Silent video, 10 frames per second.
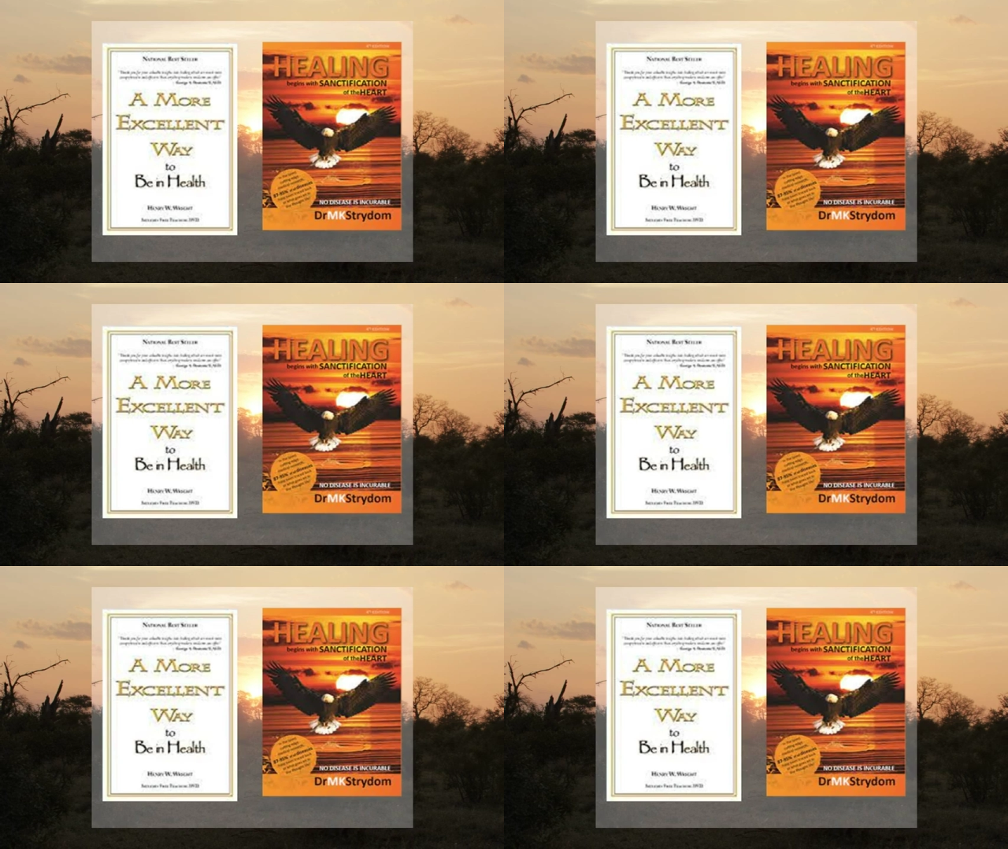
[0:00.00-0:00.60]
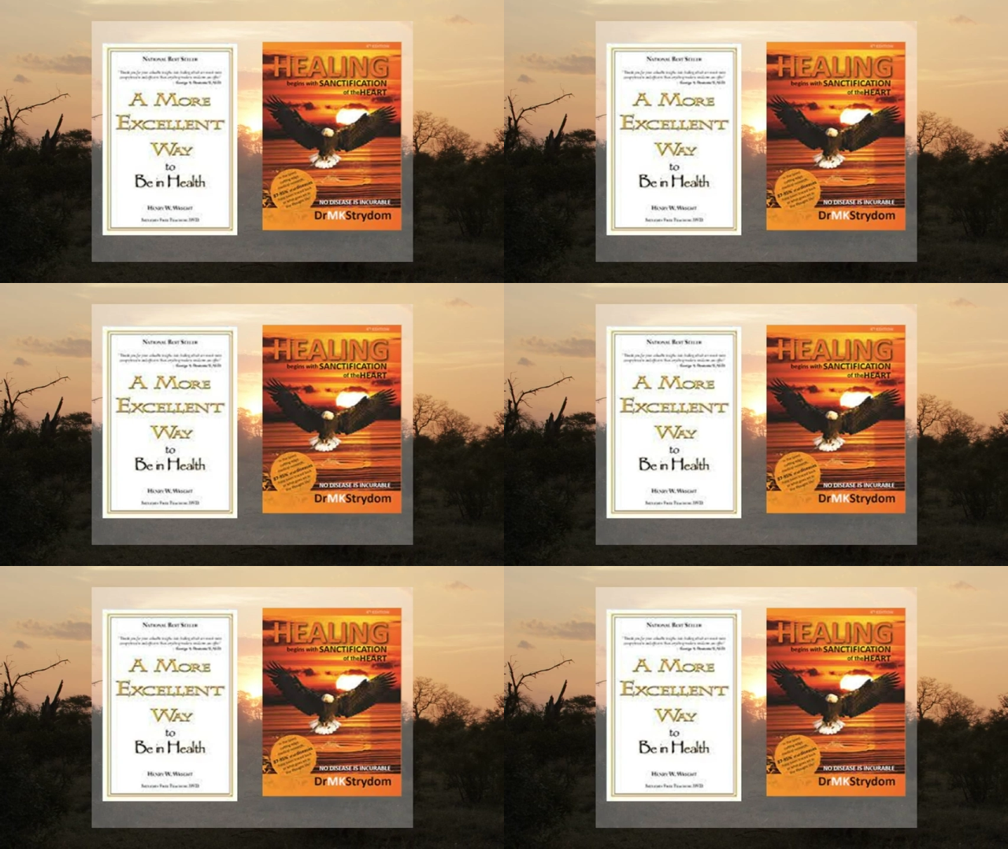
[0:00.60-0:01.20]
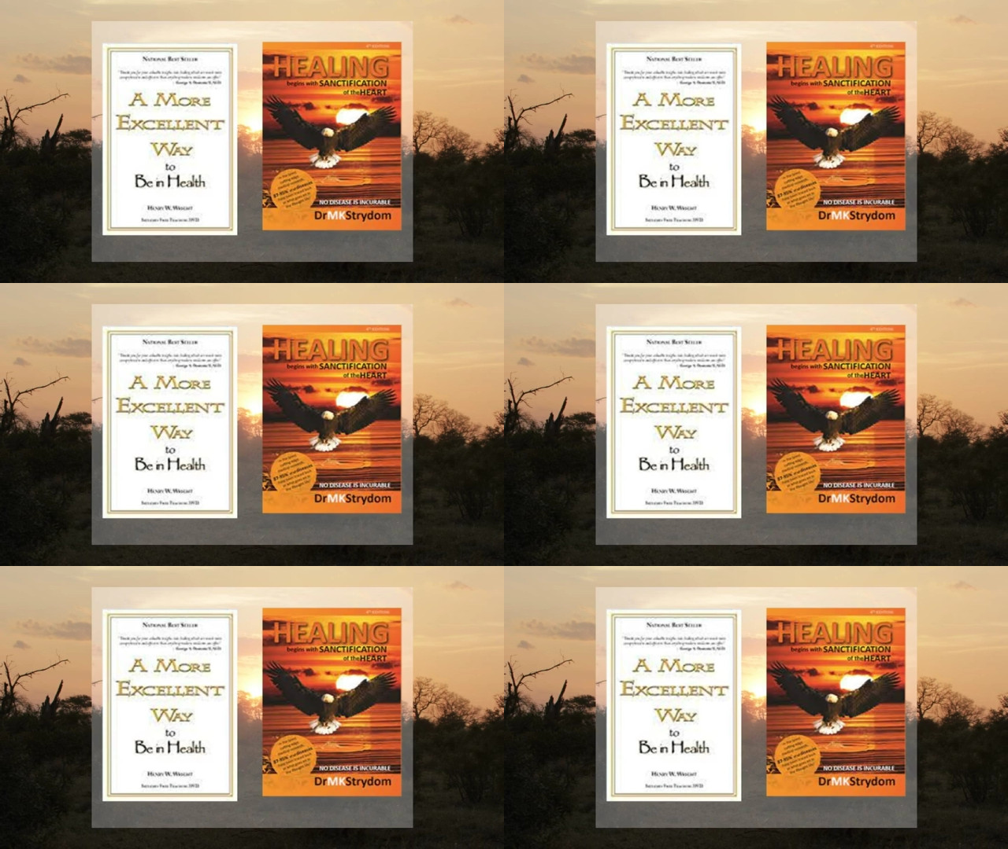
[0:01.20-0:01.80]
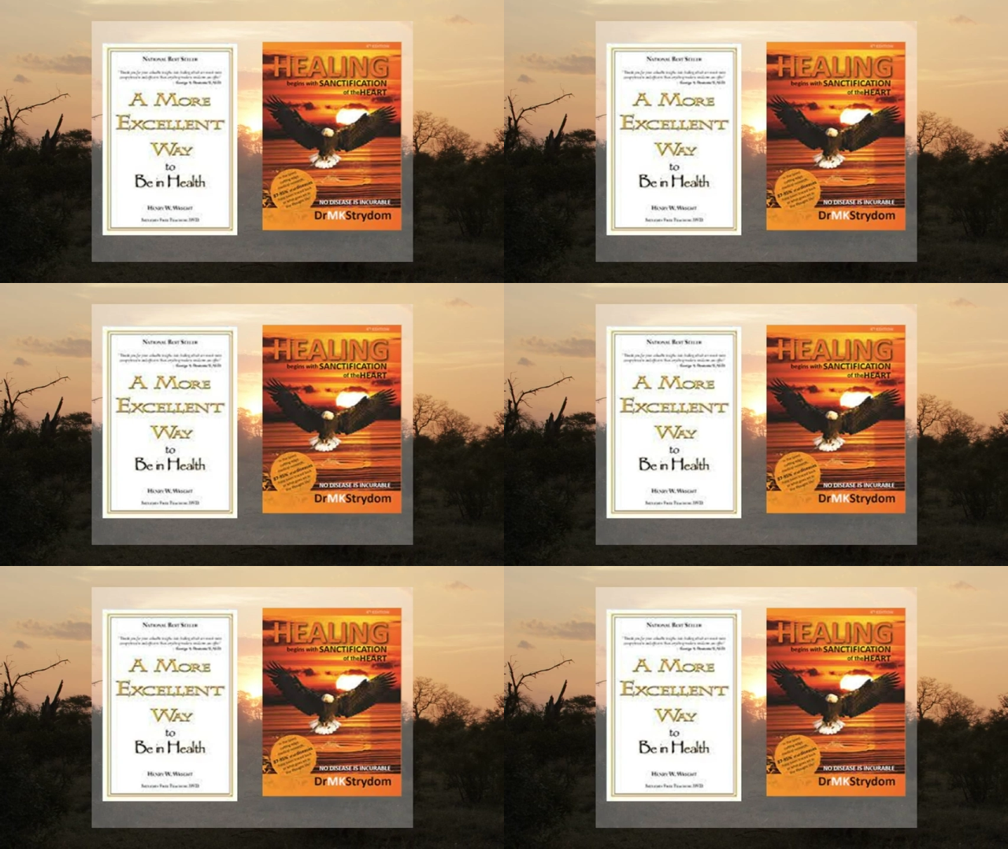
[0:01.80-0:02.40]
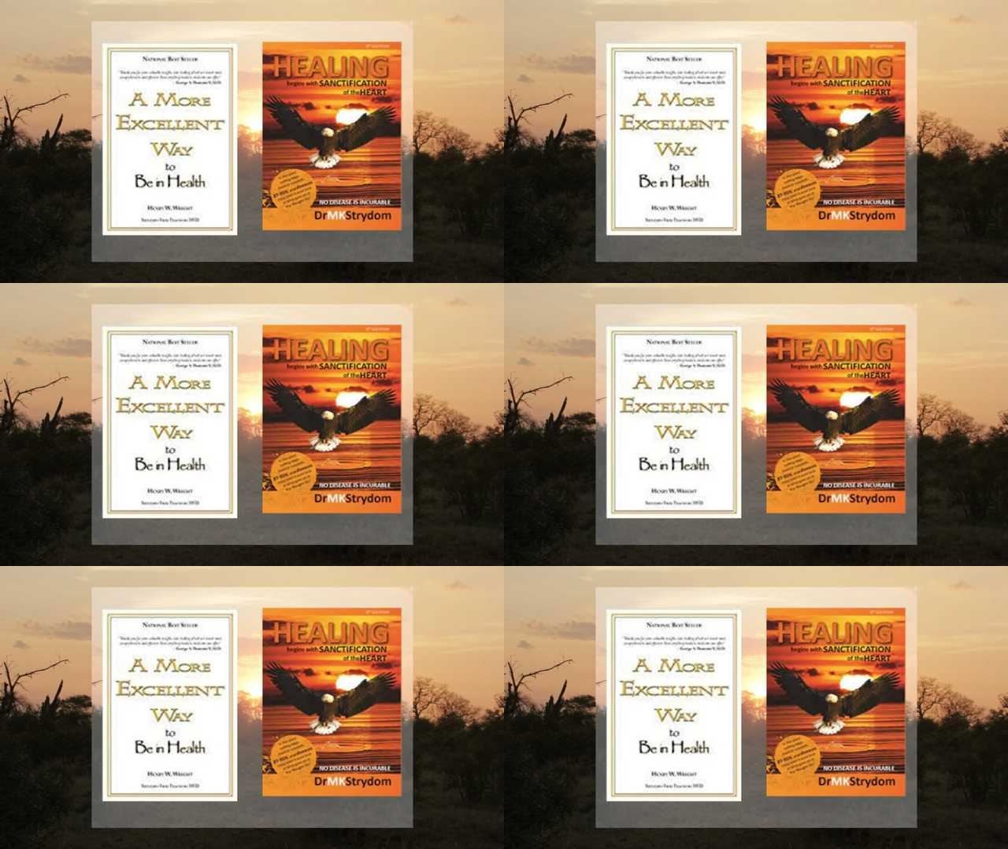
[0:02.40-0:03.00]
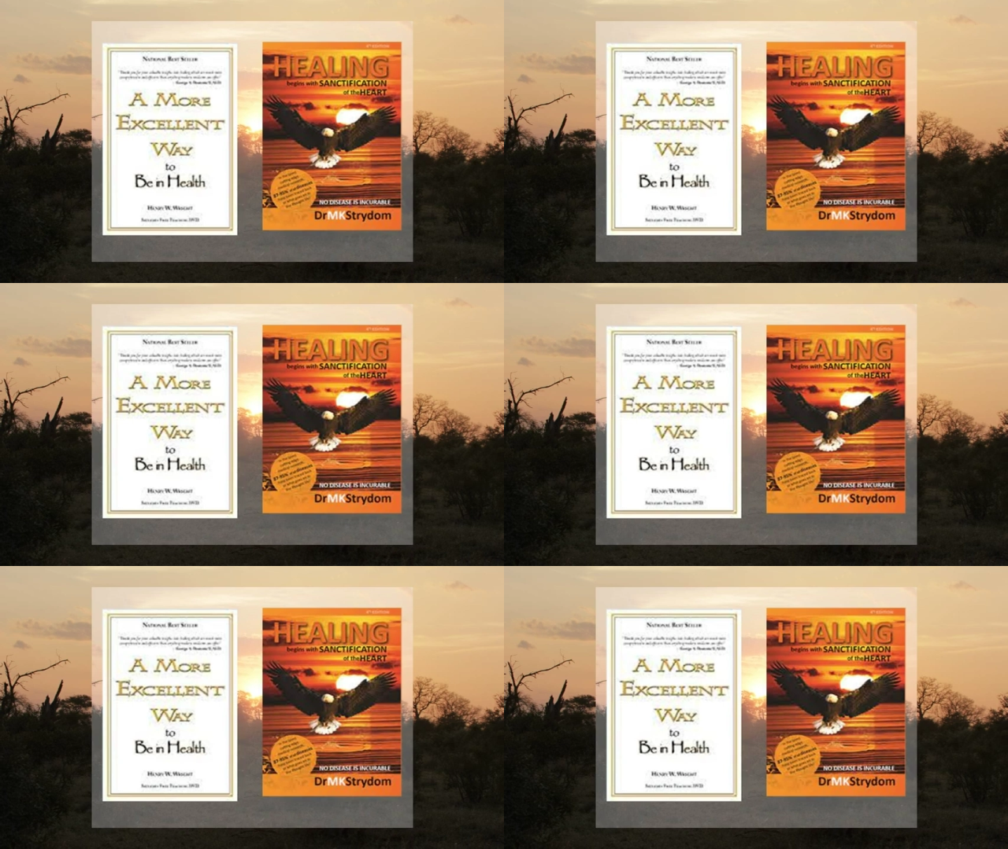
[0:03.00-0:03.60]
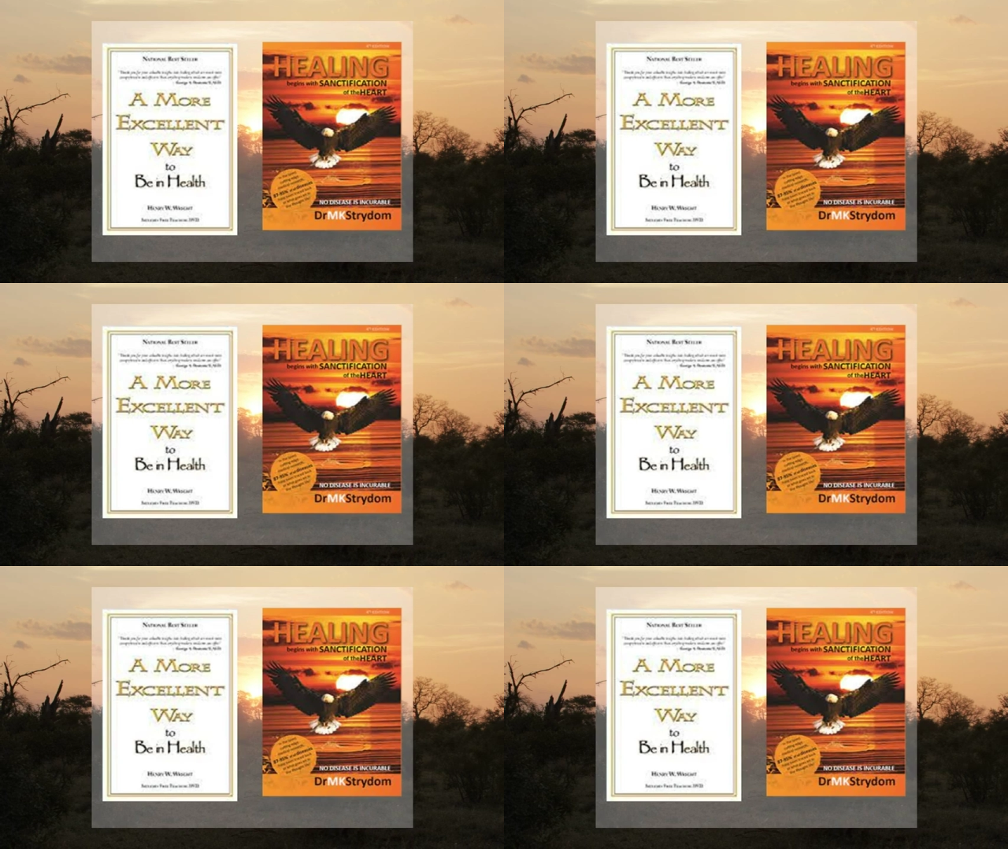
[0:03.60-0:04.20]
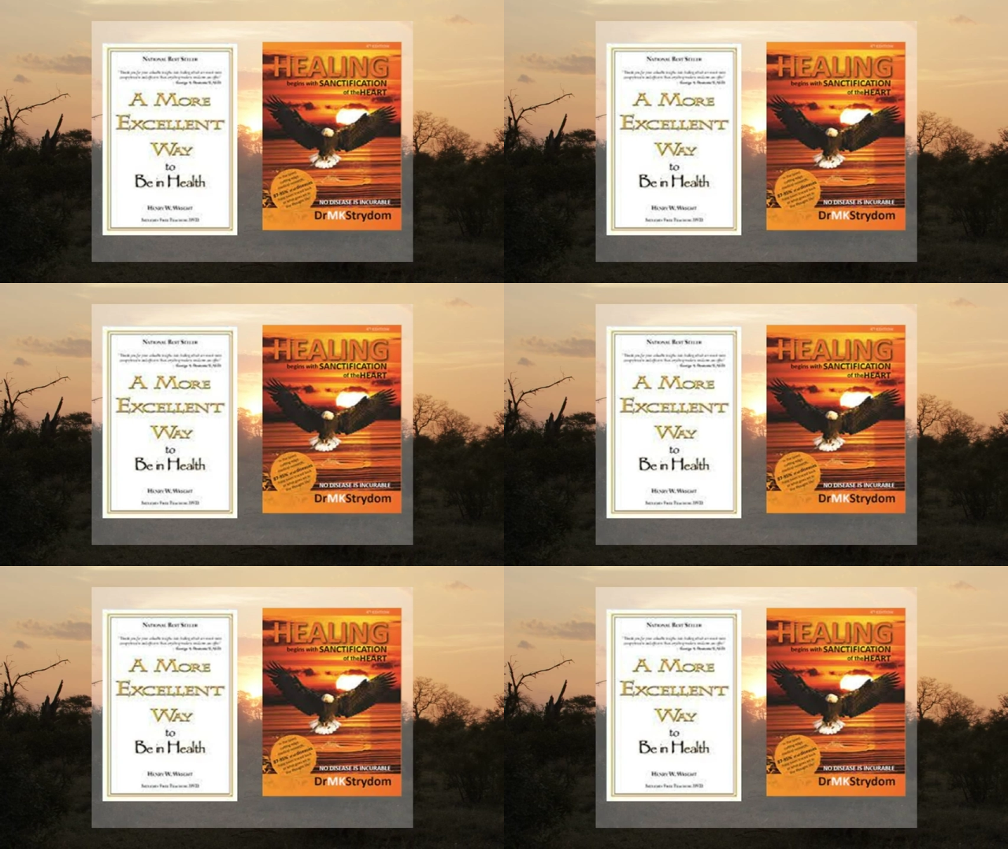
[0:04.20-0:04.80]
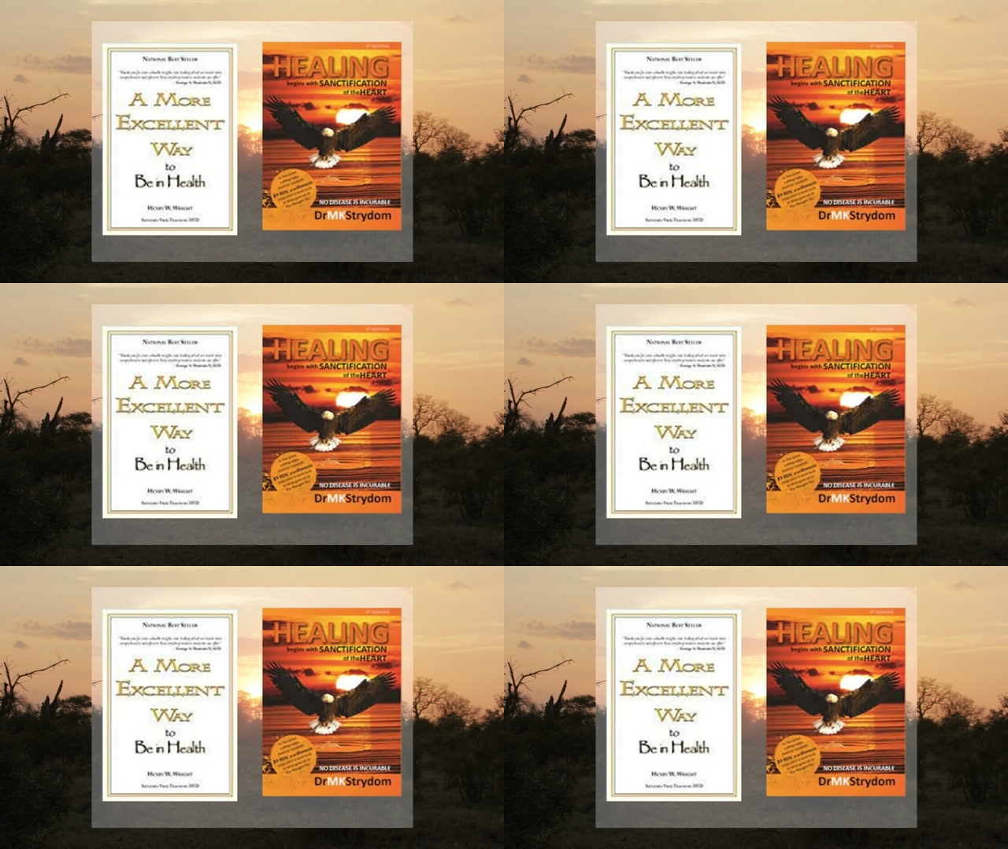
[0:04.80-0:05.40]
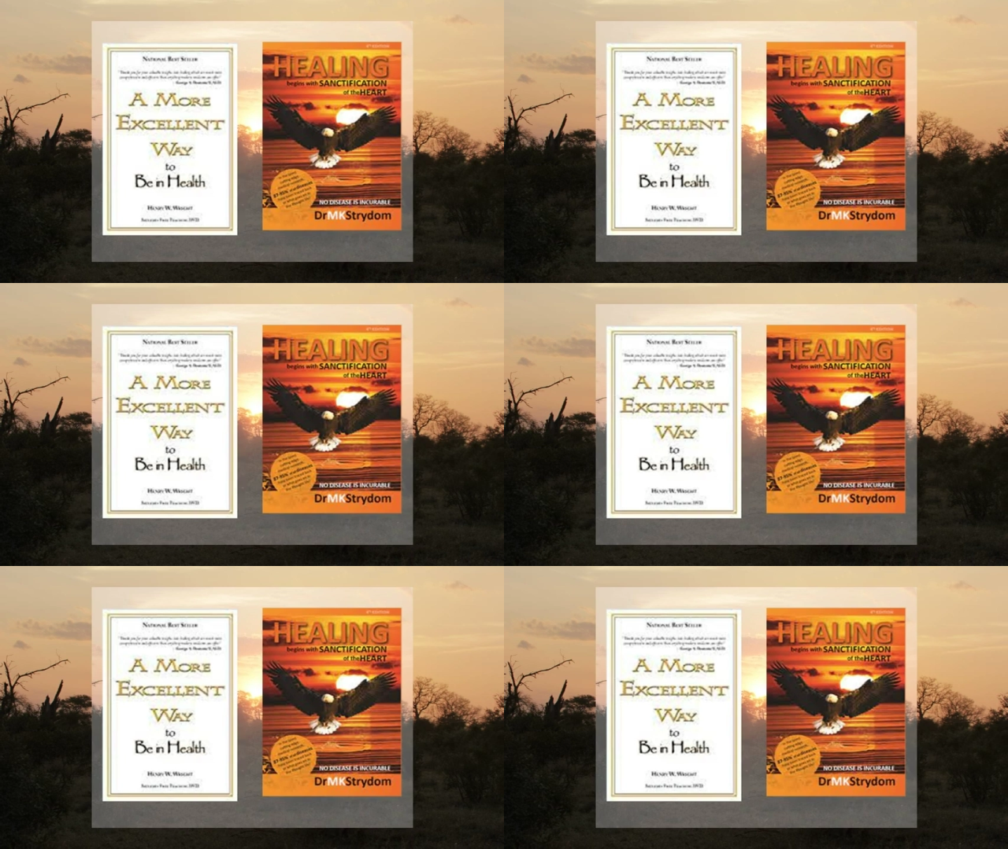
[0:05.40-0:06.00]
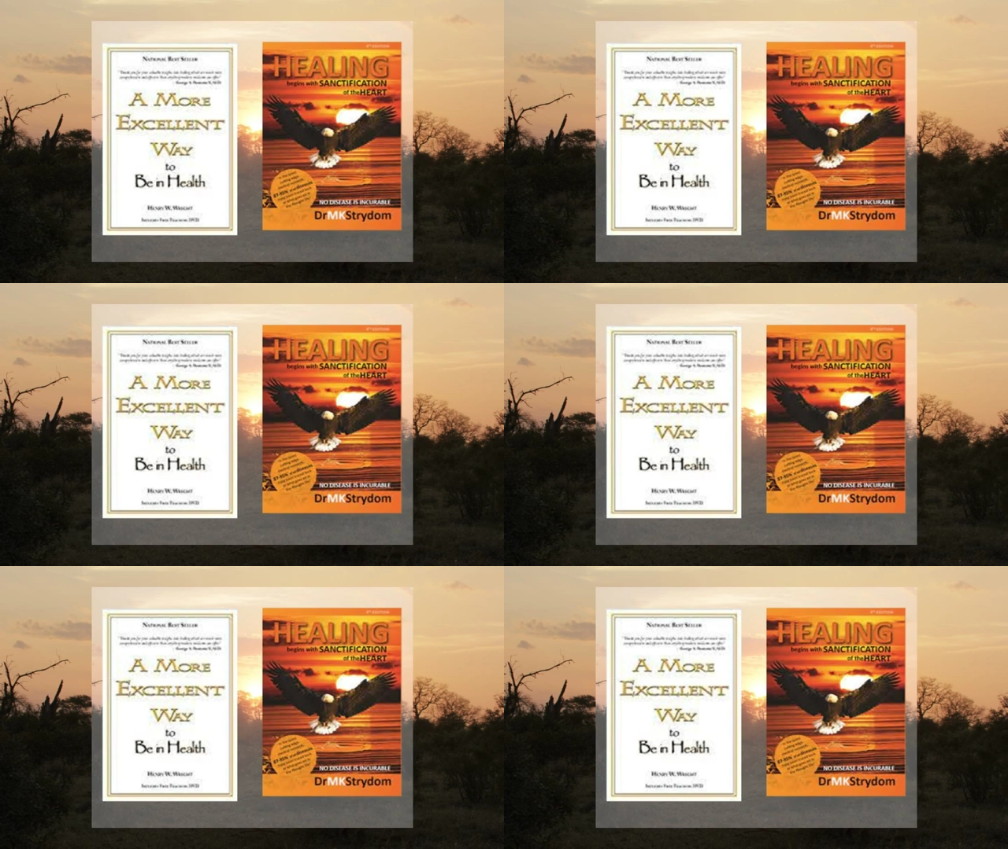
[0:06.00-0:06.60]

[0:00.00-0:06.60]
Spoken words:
[unreadable: no face in view]